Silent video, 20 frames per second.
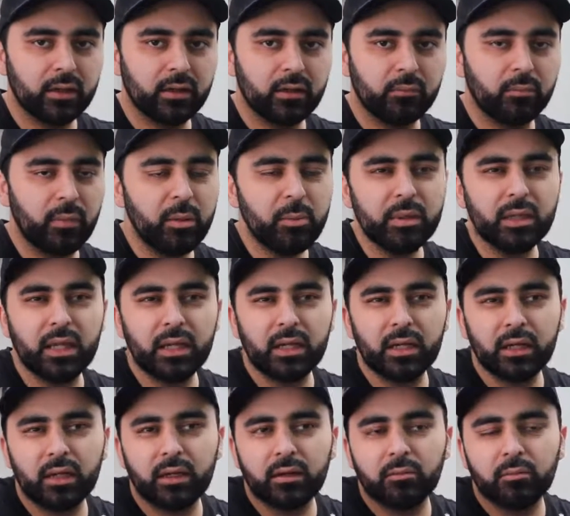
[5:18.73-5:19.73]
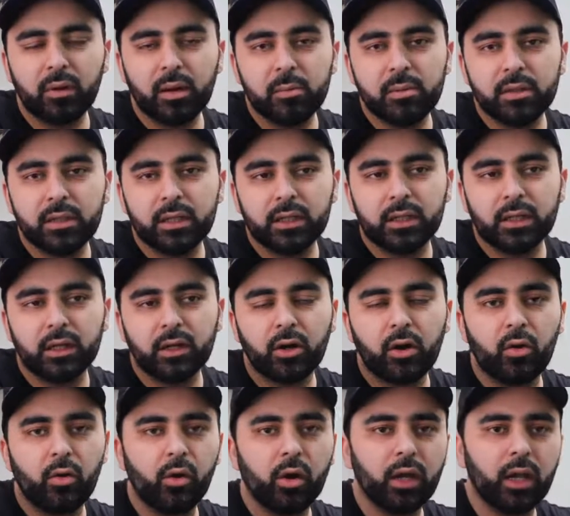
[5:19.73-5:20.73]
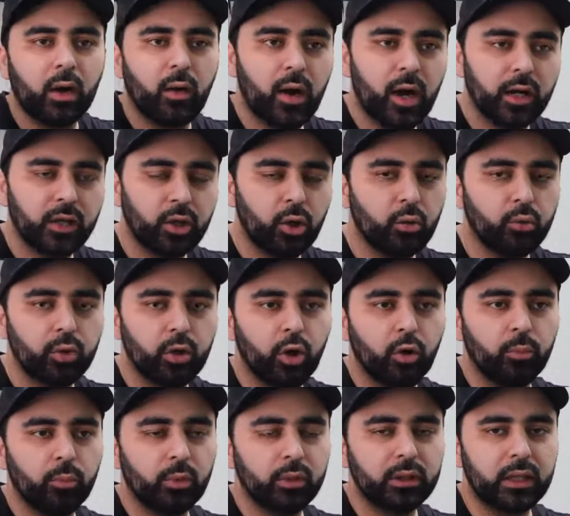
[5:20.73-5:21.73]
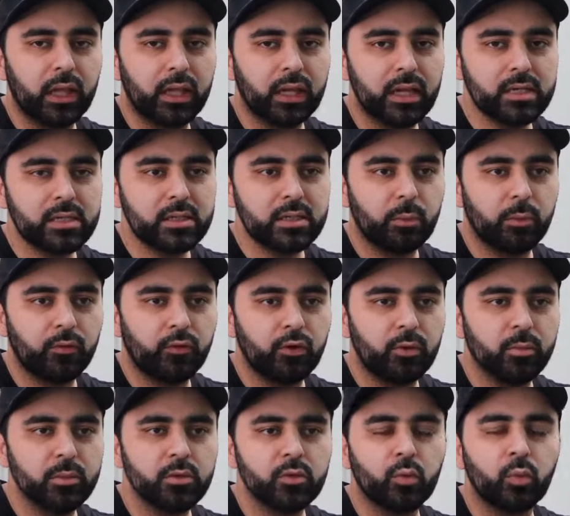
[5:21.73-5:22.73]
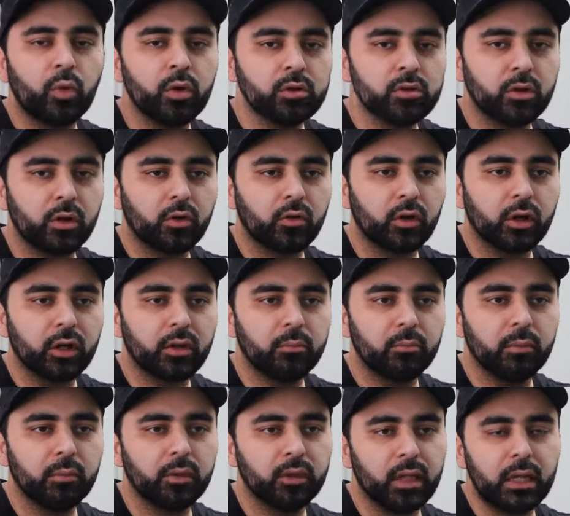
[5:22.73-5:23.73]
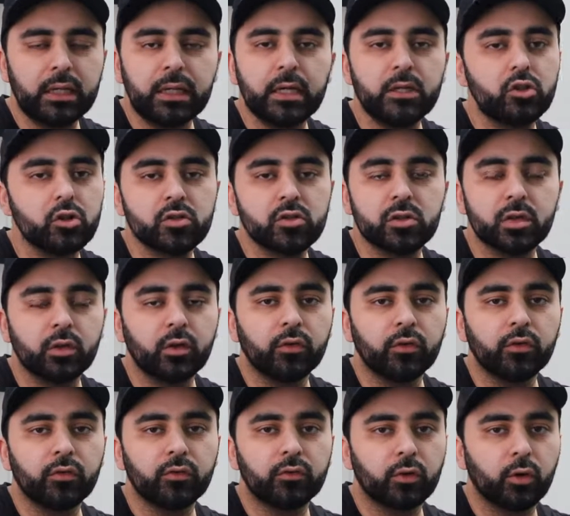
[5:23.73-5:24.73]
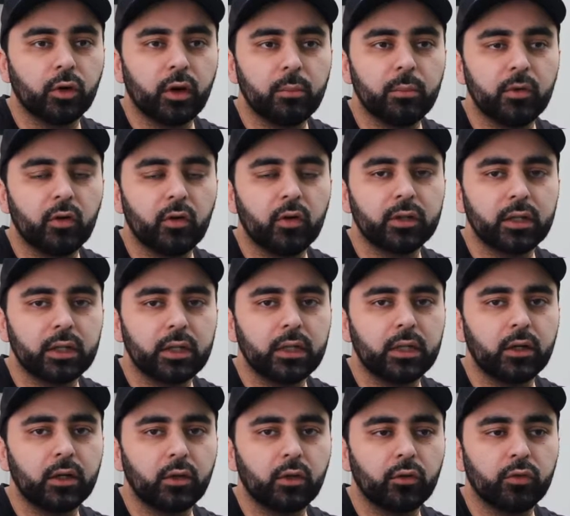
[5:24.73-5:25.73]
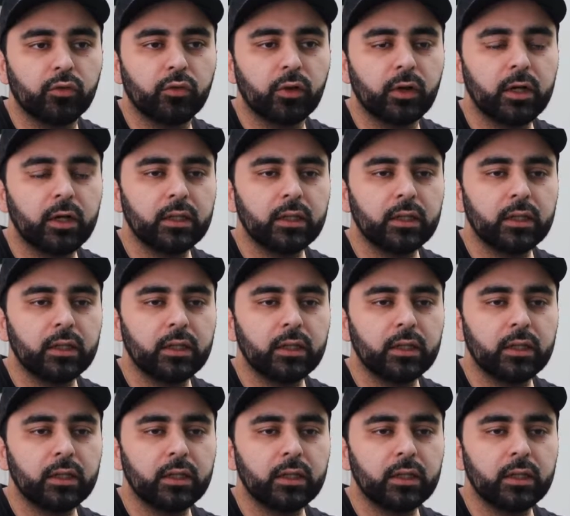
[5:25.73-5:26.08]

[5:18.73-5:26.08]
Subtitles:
Maybe they didn't go all out. I don't know, but that Leicester performance wasn't great. They did just enough. Don't get me wrong, they did enough.